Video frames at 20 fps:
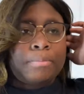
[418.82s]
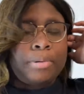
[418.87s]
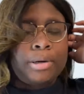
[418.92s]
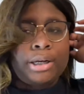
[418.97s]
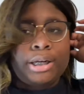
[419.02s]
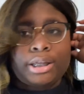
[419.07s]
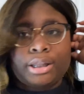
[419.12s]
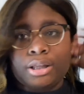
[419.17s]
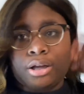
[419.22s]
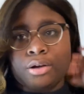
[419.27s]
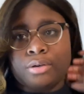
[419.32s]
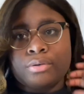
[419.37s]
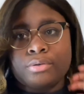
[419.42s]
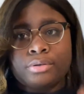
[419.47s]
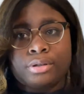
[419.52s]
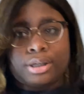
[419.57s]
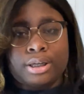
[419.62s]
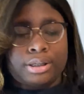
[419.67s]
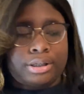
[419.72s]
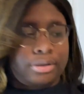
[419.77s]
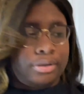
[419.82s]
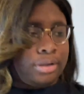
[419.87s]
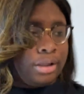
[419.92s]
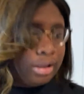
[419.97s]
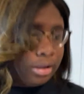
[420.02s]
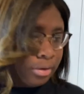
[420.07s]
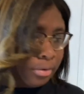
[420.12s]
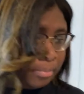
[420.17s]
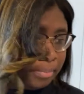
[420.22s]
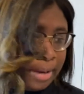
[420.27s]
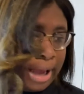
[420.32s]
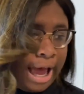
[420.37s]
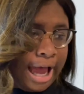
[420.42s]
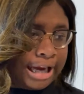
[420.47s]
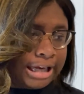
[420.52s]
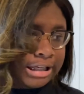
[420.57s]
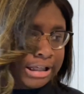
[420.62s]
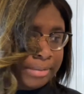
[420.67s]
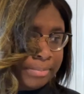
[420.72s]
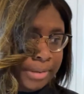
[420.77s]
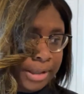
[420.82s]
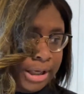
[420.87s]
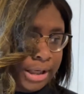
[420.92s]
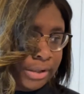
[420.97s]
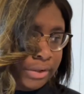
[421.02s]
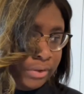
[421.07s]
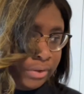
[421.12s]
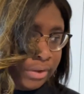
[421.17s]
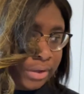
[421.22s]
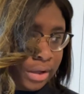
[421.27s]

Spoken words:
putting those into the little bags because those are